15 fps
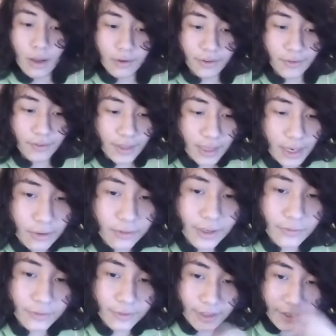something that I would
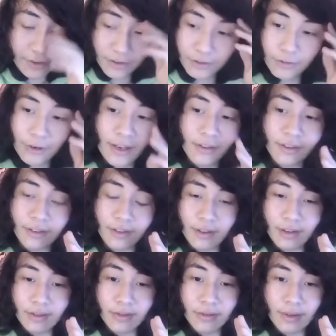definitely stress
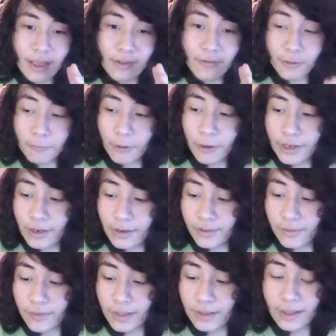if you're working on
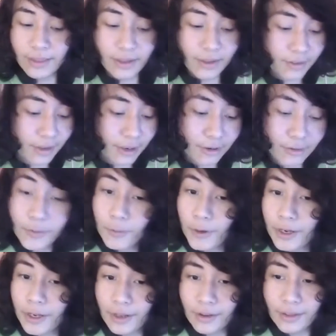something like this, you know, if you're
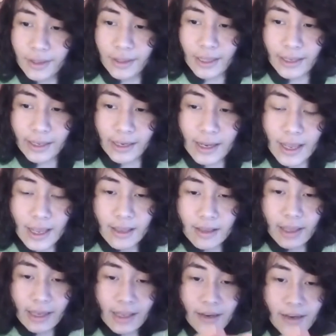working on a thing
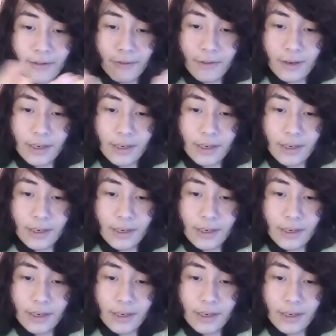that can